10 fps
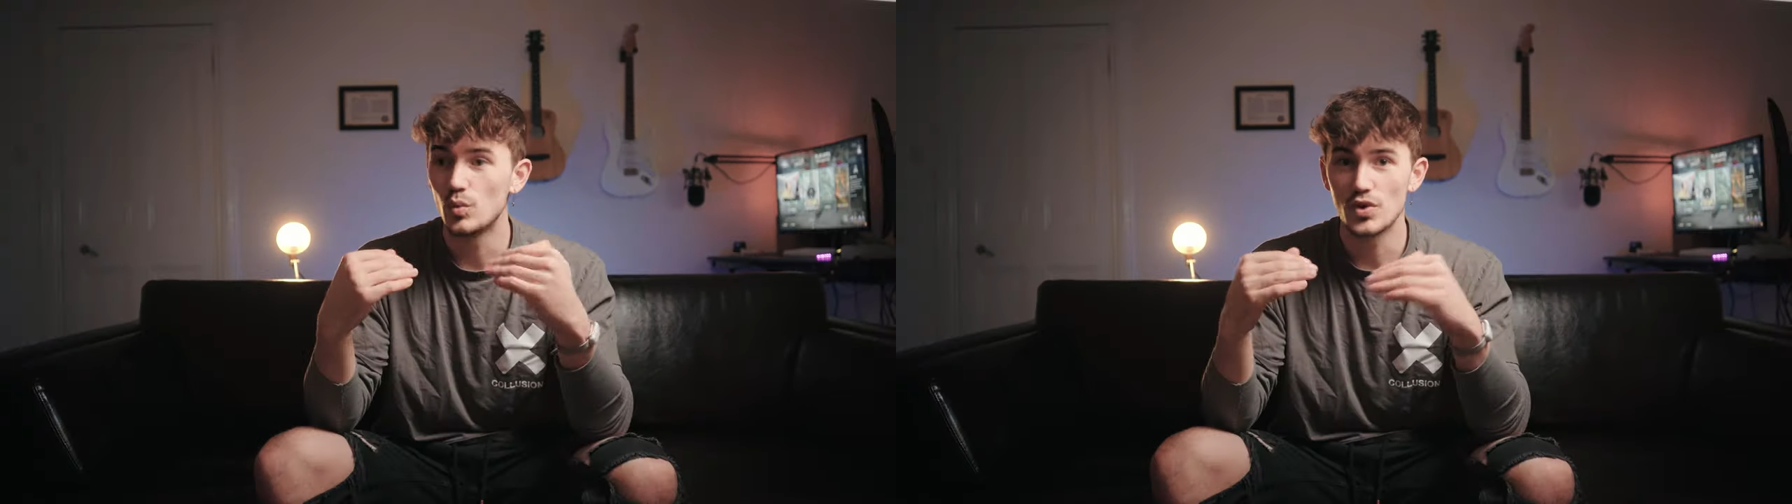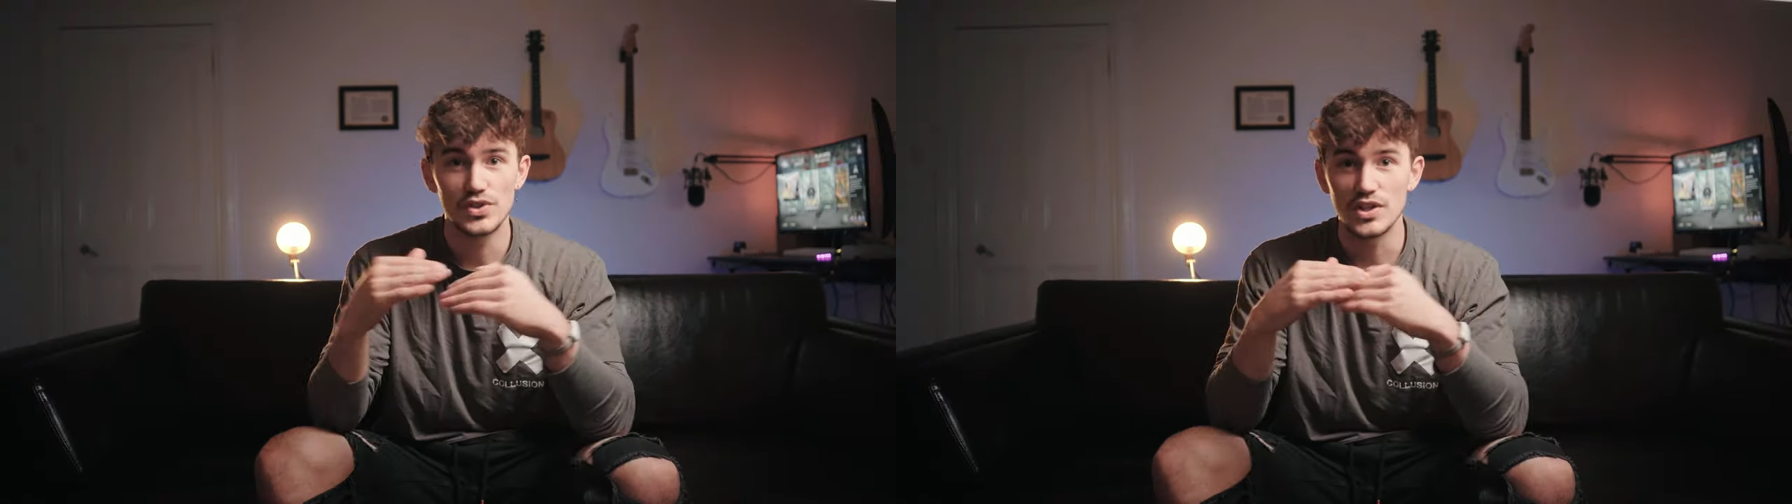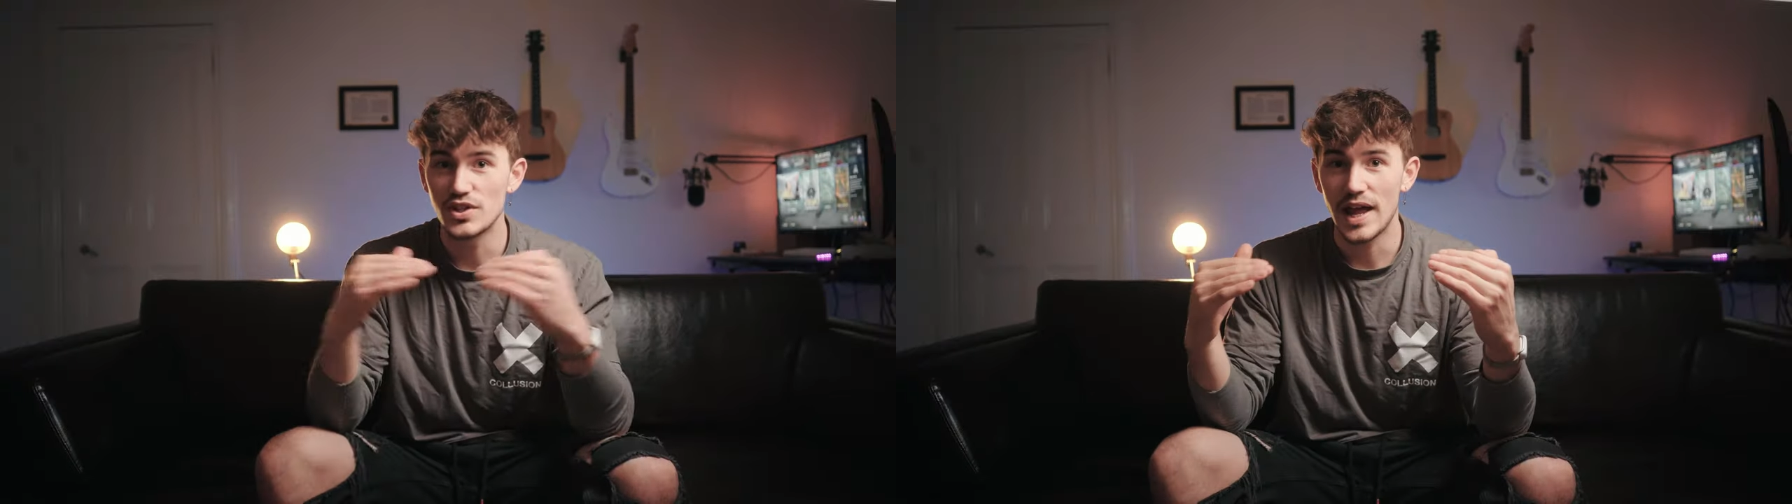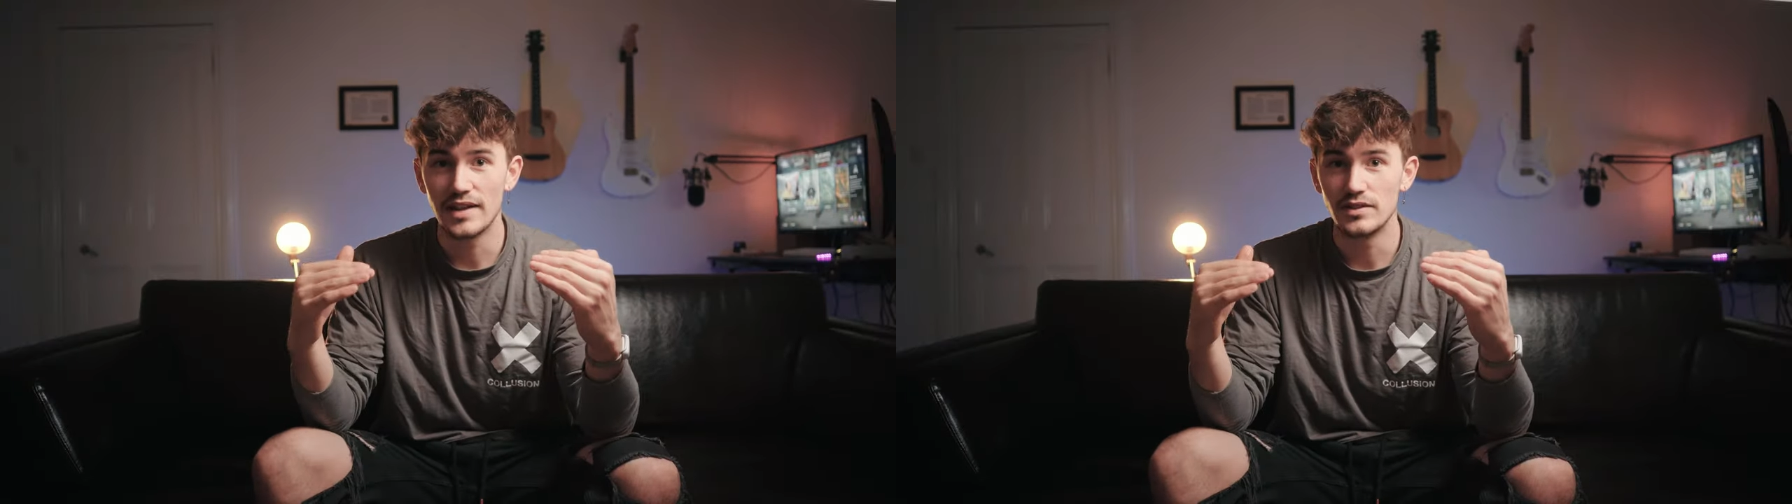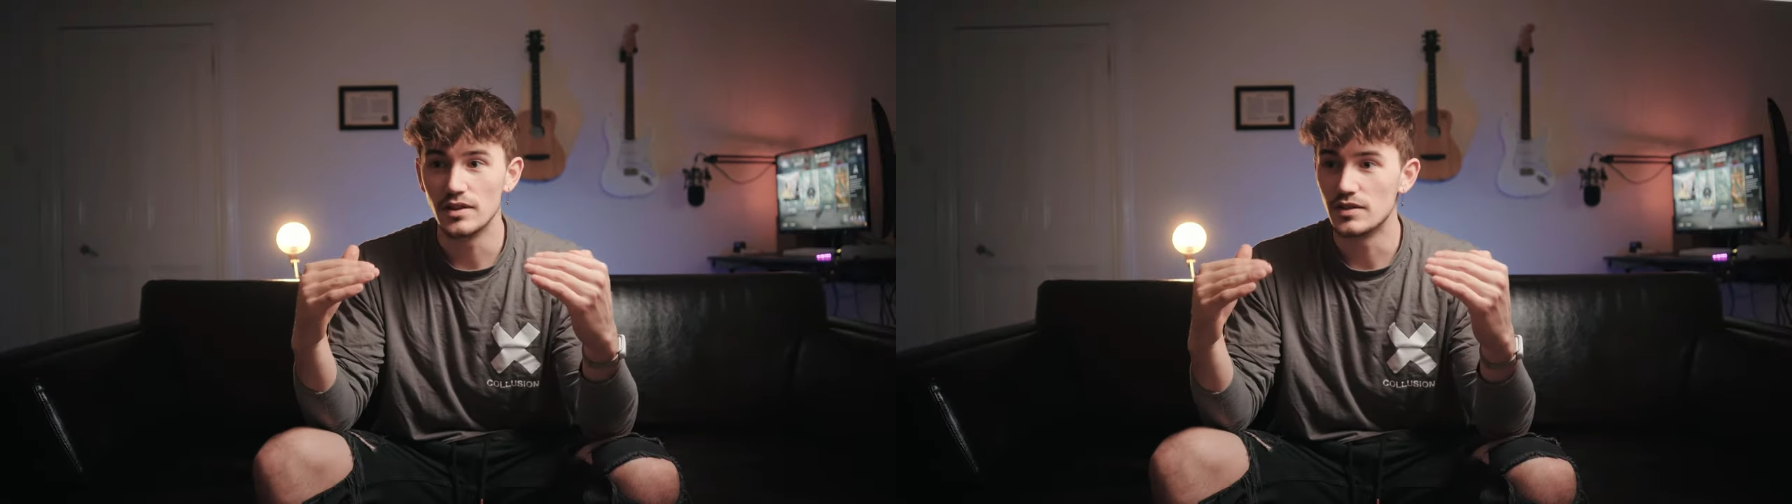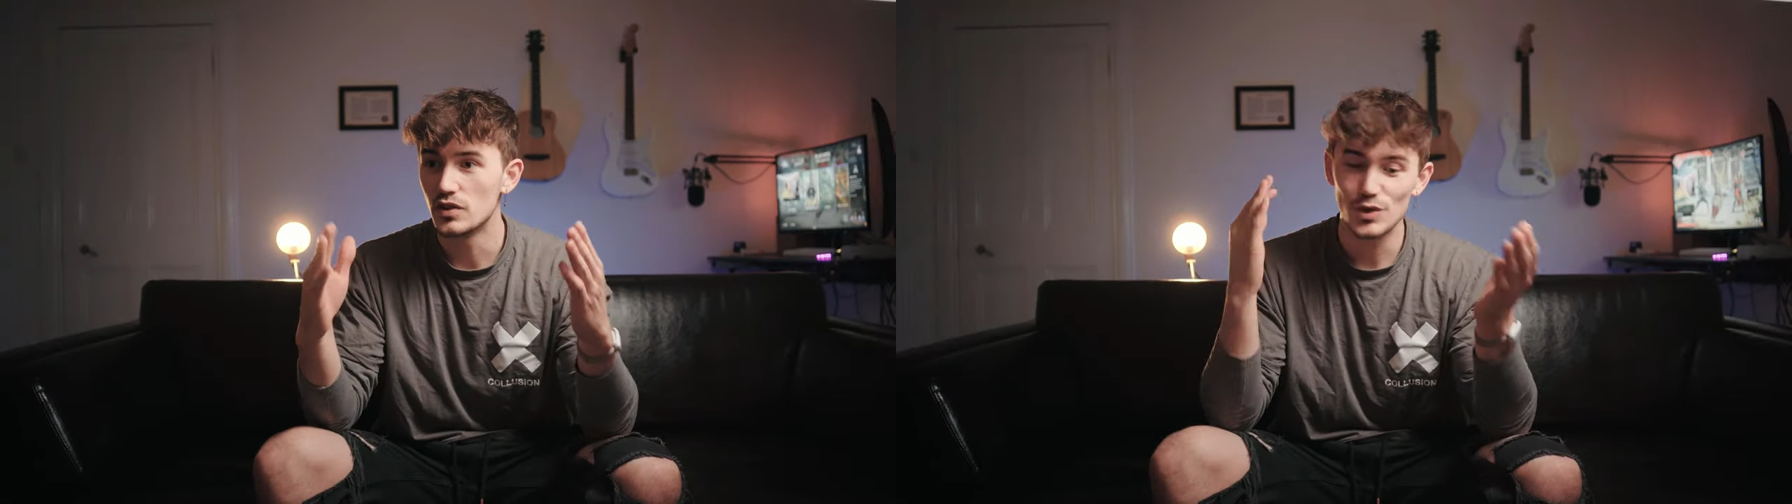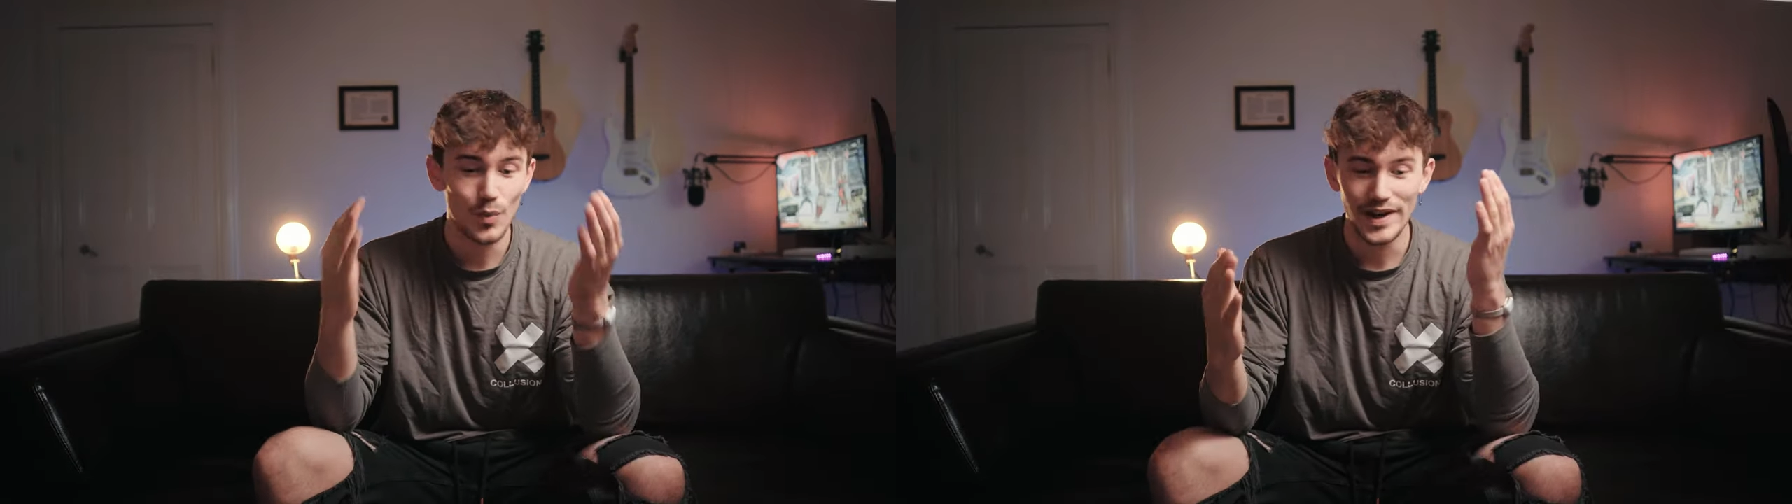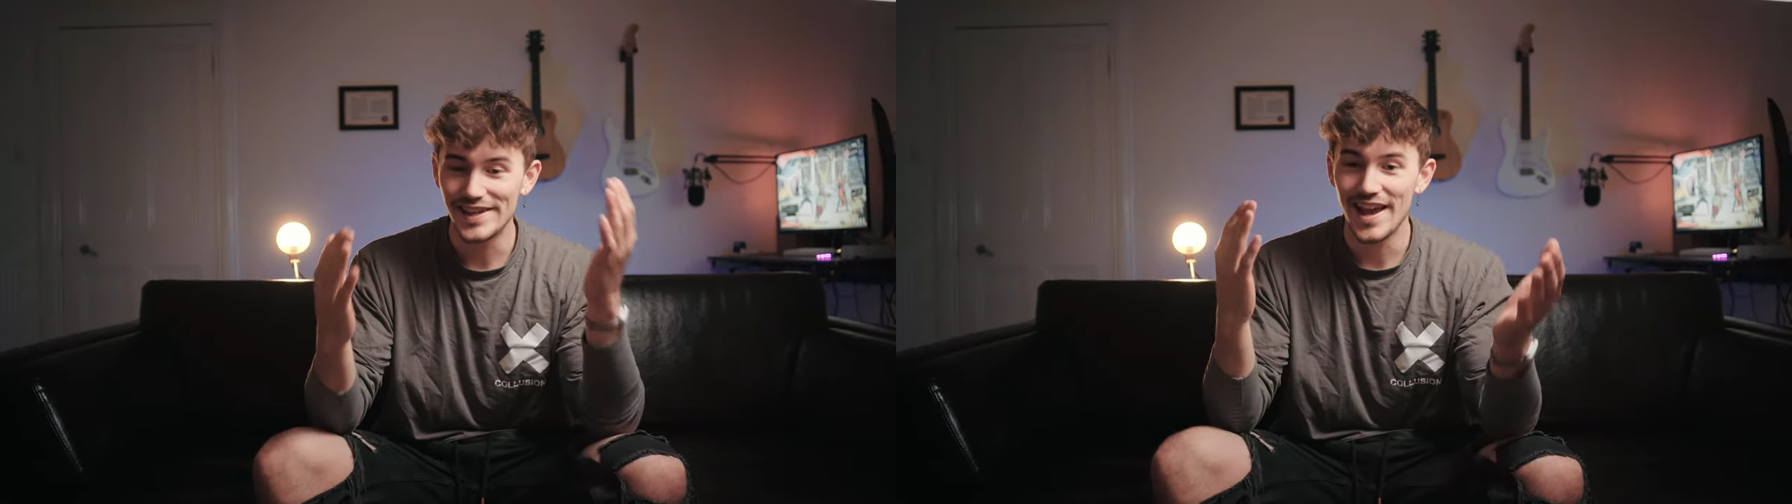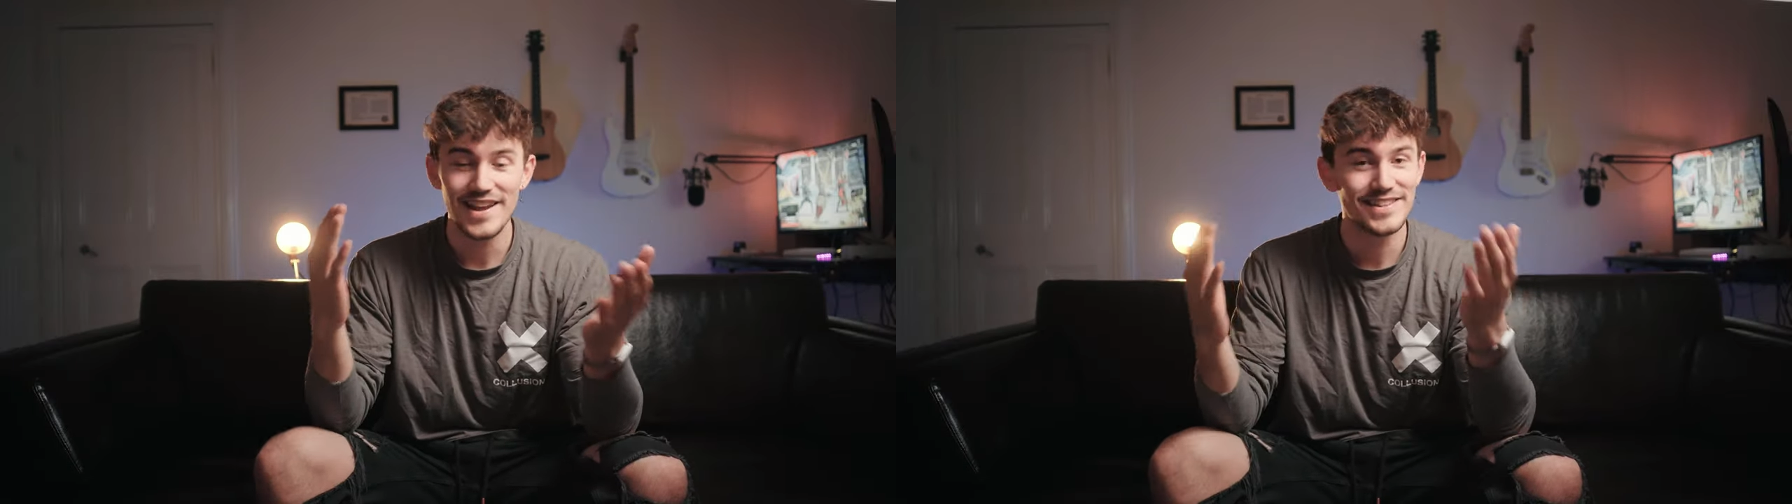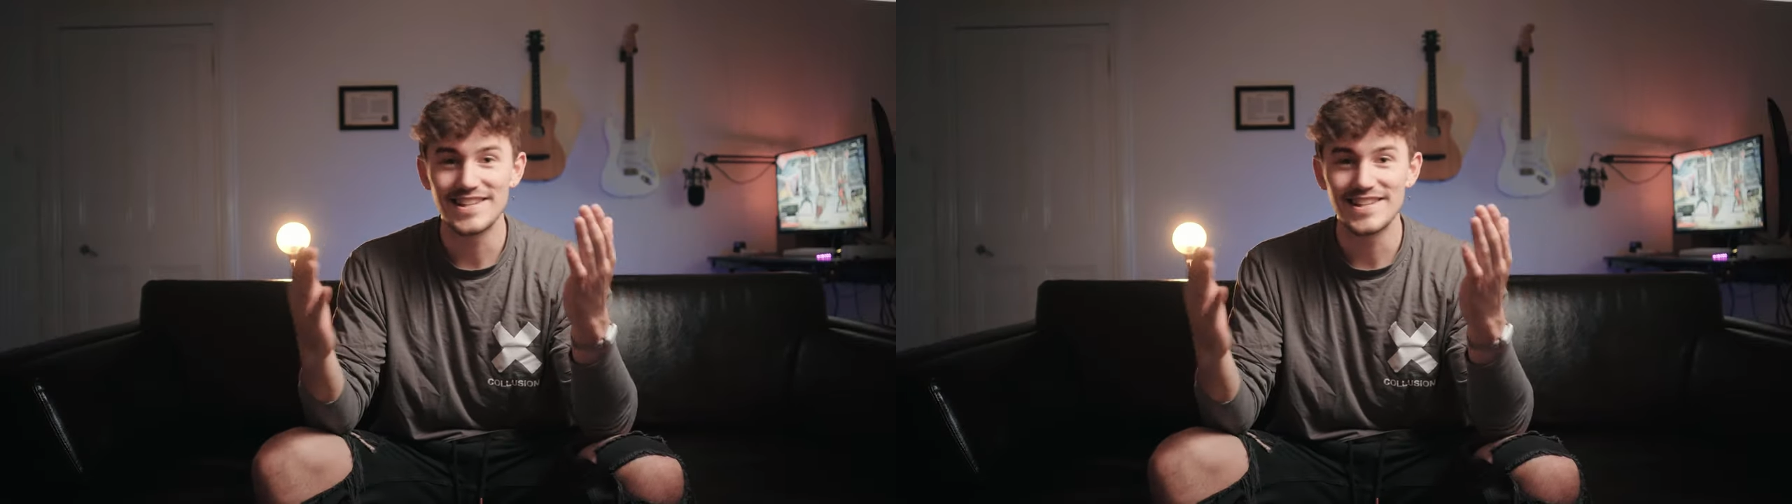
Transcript: was the standard 28